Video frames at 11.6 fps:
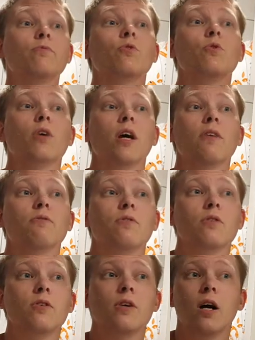to get
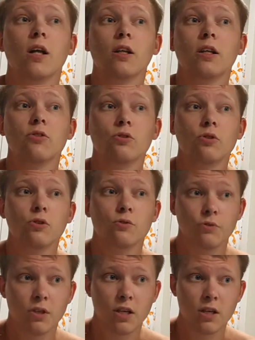a little of
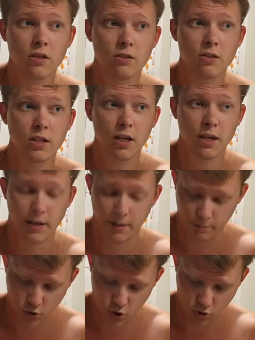that
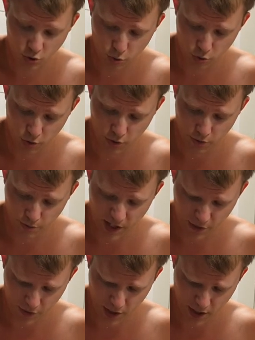um, stone off my
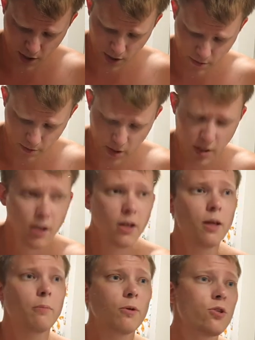face.
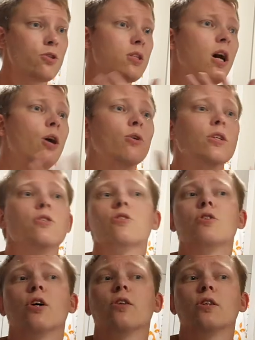Because now it's
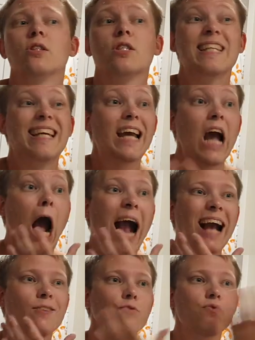done its thing, I
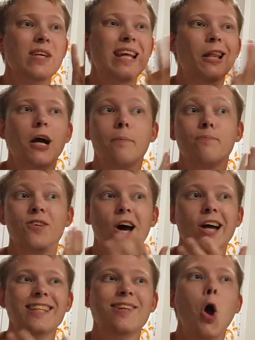can feel I'm
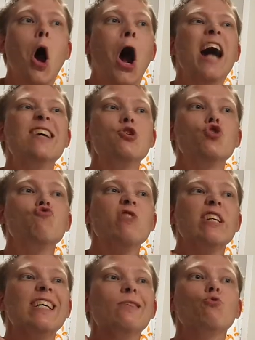tight.
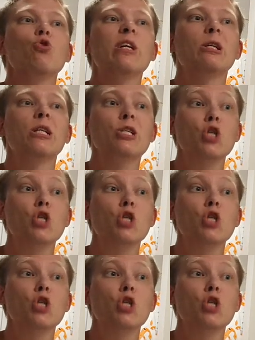And I'm doing this.